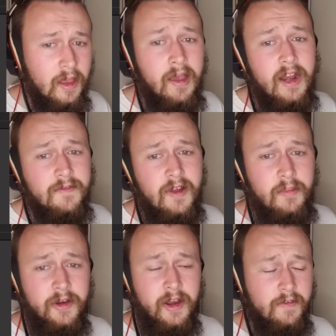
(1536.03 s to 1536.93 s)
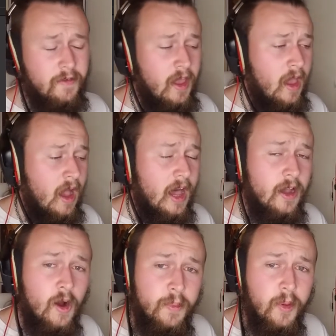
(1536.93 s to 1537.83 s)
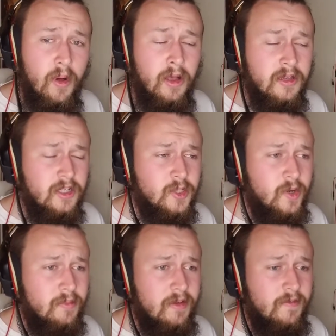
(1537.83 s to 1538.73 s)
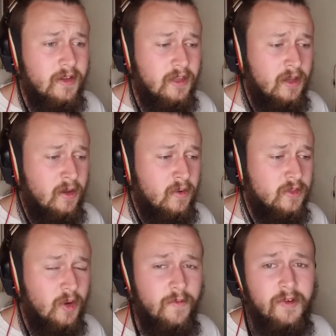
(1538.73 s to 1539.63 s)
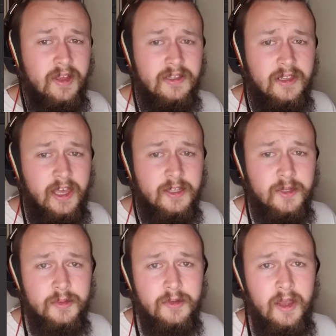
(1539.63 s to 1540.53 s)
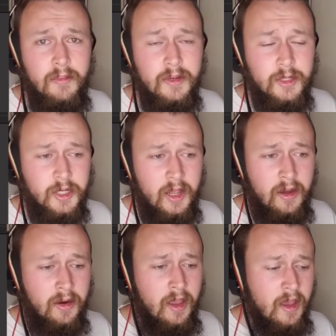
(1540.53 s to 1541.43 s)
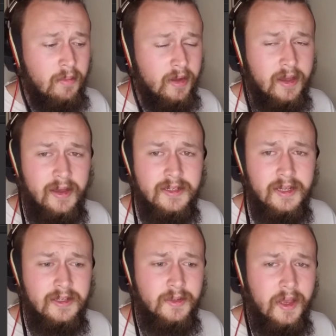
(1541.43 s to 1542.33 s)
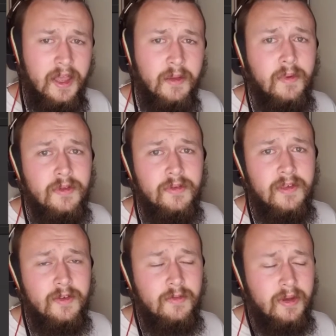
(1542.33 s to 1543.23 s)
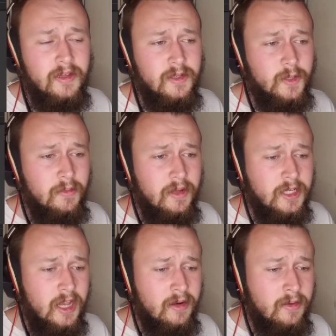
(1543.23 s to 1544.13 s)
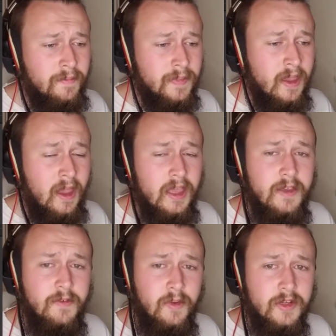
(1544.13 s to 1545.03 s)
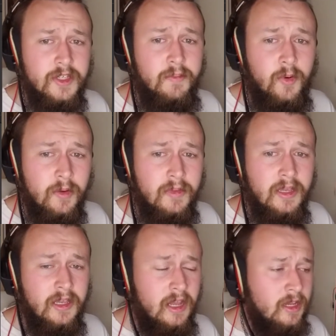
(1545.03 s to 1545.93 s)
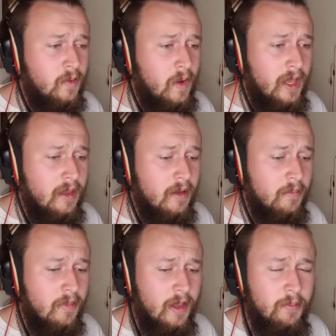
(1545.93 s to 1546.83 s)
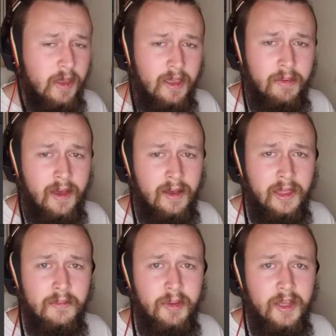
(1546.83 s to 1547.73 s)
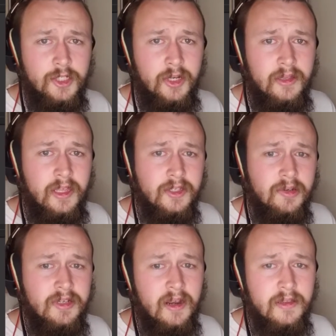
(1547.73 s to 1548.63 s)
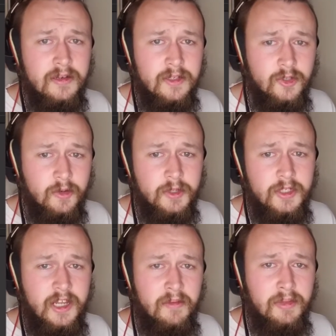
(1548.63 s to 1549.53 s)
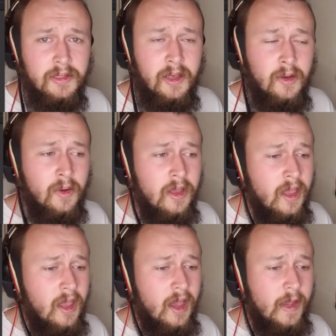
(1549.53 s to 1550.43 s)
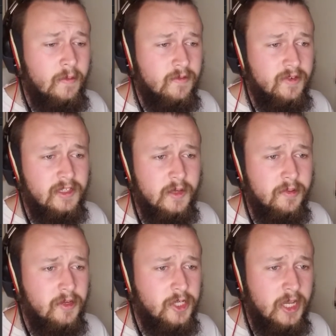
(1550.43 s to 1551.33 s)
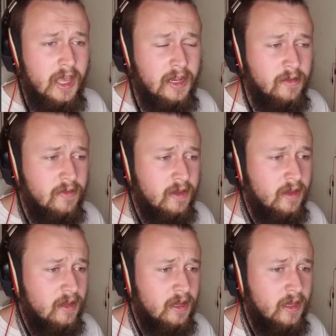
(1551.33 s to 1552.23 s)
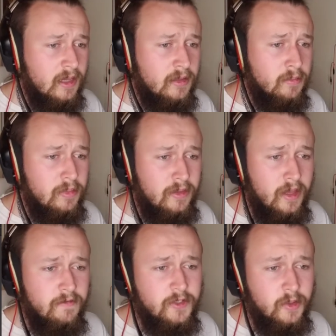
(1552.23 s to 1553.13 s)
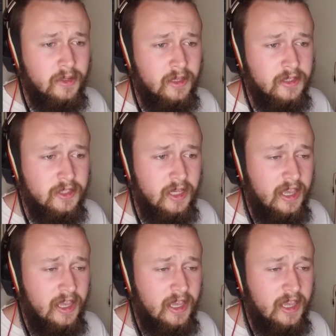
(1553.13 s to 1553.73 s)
All right, I've rambled enough. I hope you all enjoyed my video. Don't forget to like, subscribe, and share my content to anyone you think who might enjoy my channel. If you want to support me in any way, my PayPal and Patreon links are down in the description down below. I would really appreciate anything. I love doing this.